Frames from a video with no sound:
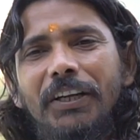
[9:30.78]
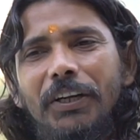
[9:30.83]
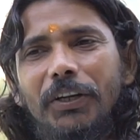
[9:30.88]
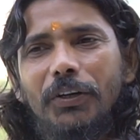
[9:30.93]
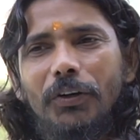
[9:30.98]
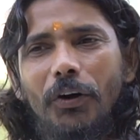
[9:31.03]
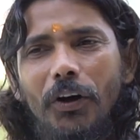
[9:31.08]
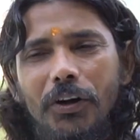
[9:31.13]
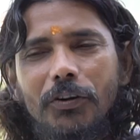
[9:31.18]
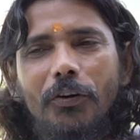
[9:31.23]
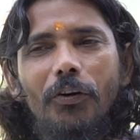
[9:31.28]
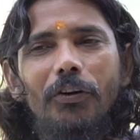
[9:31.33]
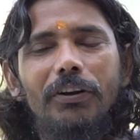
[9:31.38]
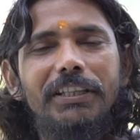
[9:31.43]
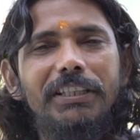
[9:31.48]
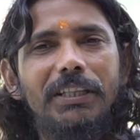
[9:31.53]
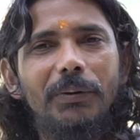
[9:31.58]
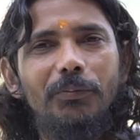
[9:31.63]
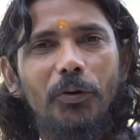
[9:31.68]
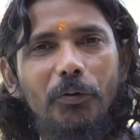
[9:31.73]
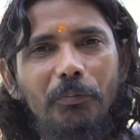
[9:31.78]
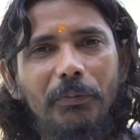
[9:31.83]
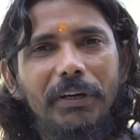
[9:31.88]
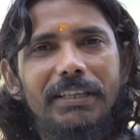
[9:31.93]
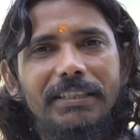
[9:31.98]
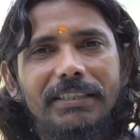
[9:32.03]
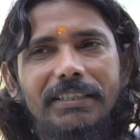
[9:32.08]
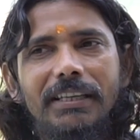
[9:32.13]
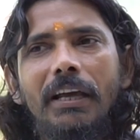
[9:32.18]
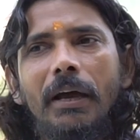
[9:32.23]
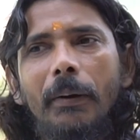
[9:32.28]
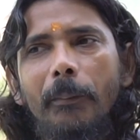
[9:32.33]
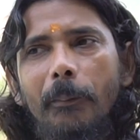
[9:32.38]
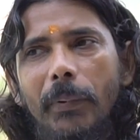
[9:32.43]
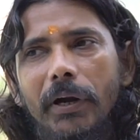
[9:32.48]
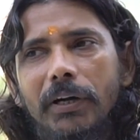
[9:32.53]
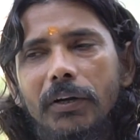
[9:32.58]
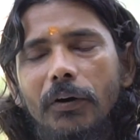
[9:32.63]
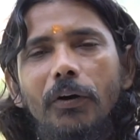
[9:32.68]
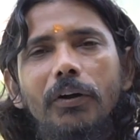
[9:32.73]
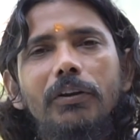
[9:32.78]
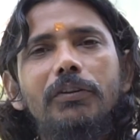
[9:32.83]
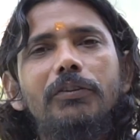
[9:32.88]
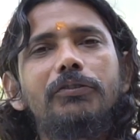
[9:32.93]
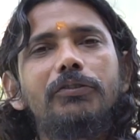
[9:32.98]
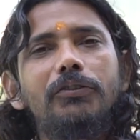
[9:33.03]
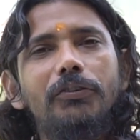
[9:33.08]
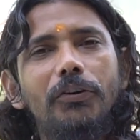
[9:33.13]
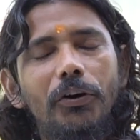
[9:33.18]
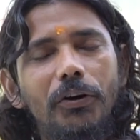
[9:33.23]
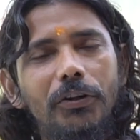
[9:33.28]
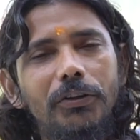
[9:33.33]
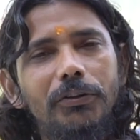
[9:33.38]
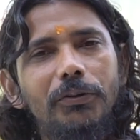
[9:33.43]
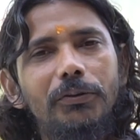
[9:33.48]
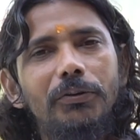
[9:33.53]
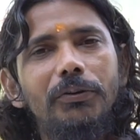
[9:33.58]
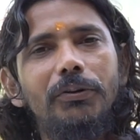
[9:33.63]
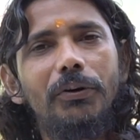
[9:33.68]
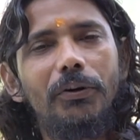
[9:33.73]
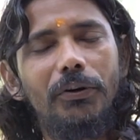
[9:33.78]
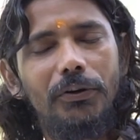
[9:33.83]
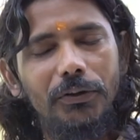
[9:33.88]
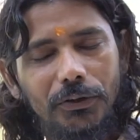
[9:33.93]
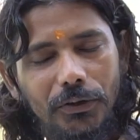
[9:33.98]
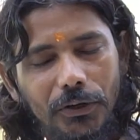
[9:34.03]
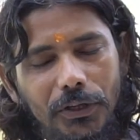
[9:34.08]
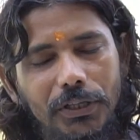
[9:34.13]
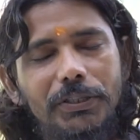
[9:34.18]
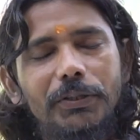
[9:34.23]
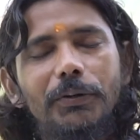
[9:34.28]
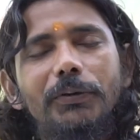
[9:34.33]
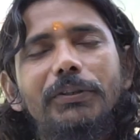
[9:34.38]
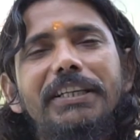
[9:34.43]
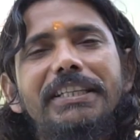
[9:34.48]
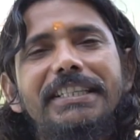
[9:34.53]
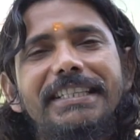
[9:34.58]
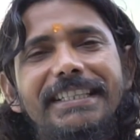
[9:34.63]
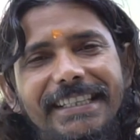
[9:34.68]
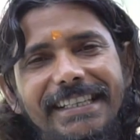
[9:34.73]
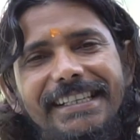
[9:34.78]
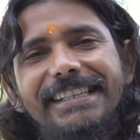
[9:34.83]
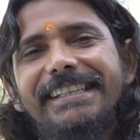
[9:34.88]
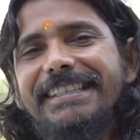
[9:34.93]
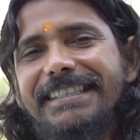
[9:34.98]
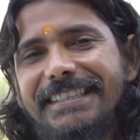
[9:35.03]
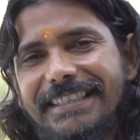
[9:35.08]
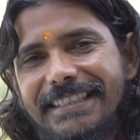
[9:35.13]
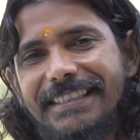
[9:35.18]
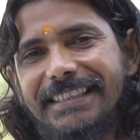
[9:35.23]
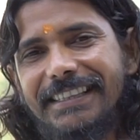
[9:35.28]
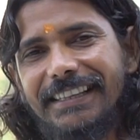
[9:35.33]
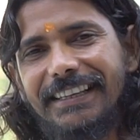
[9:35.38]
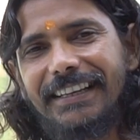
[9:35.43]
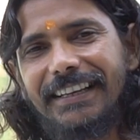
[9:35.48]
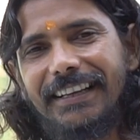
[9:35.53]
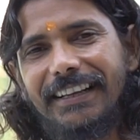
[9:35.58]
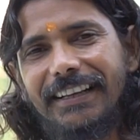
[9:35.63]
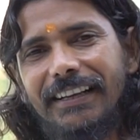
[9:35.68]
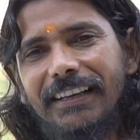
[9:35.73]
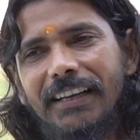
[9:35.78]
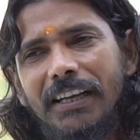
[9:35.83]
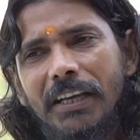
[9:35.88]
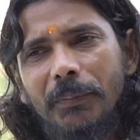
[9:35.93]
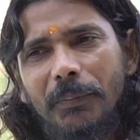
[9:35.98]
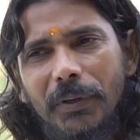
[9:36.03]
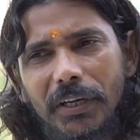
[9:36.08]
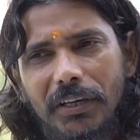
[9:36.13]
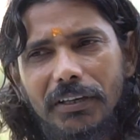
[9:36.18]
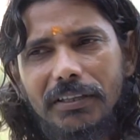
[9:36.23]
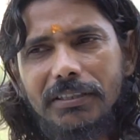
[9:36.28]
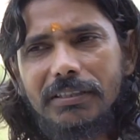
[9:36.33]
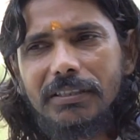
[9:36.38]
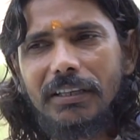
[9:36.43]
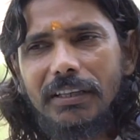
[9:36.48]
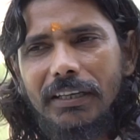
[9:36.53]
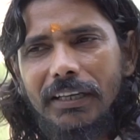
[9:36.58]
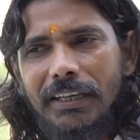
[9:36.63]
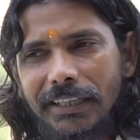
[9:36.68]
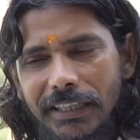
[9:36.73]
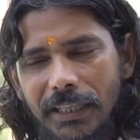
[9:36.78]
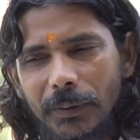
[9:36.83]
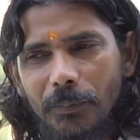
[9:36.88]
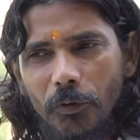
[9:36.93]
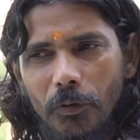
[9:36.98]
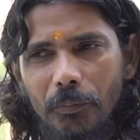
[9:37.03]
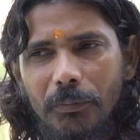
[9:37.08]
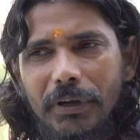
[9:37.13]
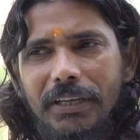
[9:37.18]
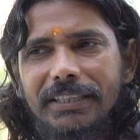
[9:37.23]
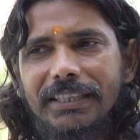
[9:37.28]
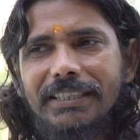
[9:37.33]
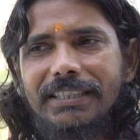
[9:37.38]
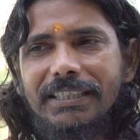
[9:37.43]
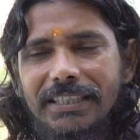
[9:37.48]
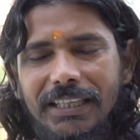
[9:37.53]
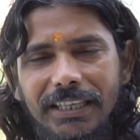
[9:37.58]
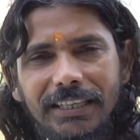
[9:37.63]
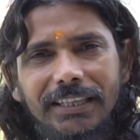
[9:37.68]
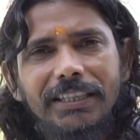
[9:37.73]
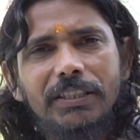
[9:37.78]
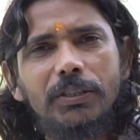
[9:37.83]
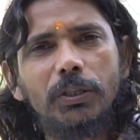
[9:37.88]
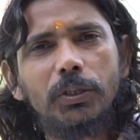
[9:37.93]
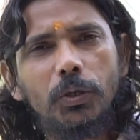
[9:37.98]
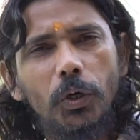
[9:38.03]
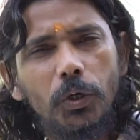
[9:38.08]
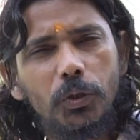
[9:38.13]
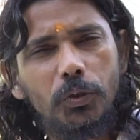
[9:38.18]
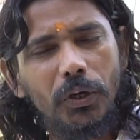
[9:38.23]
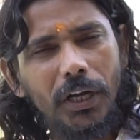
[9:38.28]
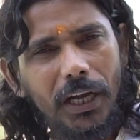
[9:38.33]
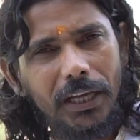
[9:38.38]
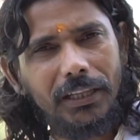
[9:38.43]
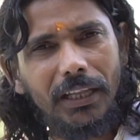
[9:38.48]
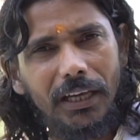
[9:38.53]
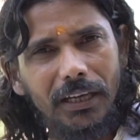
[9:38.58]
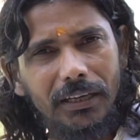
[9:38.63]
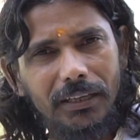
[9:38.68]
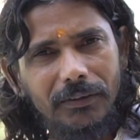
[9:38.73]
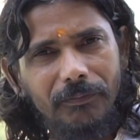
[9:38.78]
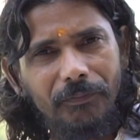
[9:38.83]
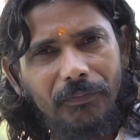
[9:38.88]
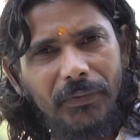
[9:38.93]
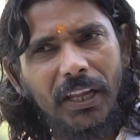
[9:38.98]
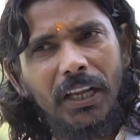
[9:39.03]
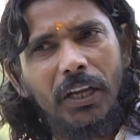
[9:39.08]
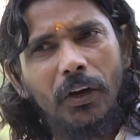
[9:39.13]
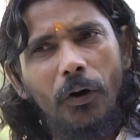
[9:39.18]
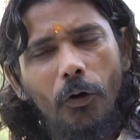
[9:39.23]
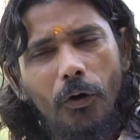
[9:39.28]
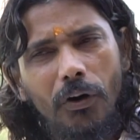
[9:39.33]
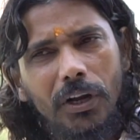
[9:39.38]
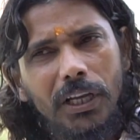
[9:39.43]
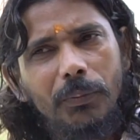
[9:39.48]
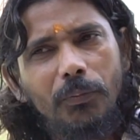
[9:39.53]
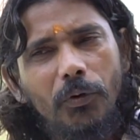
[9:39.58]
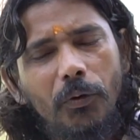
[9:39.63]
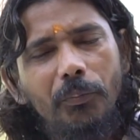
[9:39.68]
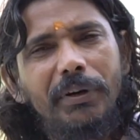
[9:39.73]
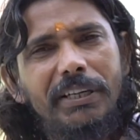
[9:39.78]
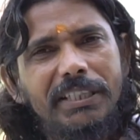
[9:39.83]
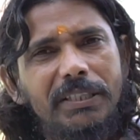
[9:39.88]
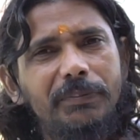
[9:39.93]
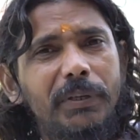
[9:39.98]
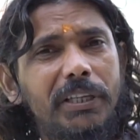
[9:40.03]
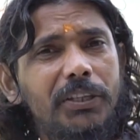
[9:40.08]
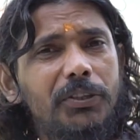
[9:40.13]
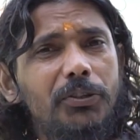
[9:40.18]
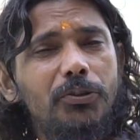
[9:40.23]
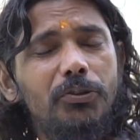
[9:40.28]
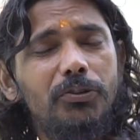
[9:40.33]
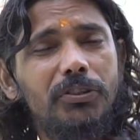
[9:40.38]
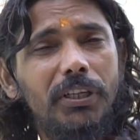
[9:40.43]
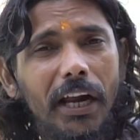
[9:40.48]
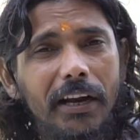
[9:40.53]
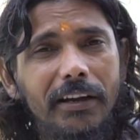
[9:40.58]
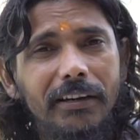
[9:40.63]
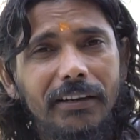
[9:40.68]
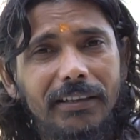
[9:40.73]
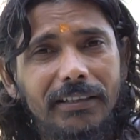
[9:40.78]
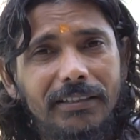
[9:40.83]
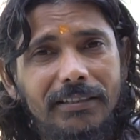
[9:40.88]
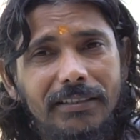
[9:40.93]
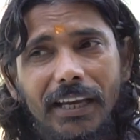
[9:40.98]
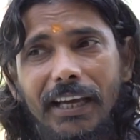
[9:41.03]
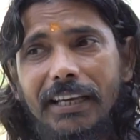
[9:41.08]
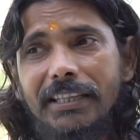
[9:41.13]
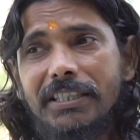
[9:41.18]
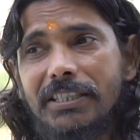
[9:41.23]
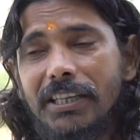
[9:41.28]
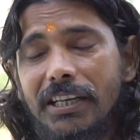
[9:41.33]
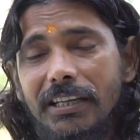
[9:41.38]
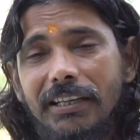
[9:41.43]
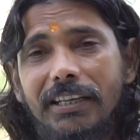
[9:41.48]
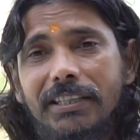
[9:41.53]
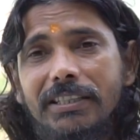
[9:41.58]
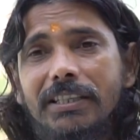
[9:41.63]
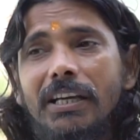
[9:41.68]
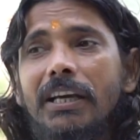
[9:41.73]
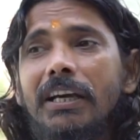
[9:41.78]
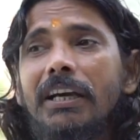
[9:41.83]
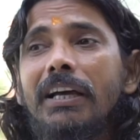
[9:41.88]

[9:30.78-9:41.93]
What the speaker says: not only the movements but also the stillness, because the movement and stillness should go together. Only movements brings you tiredness, and stillness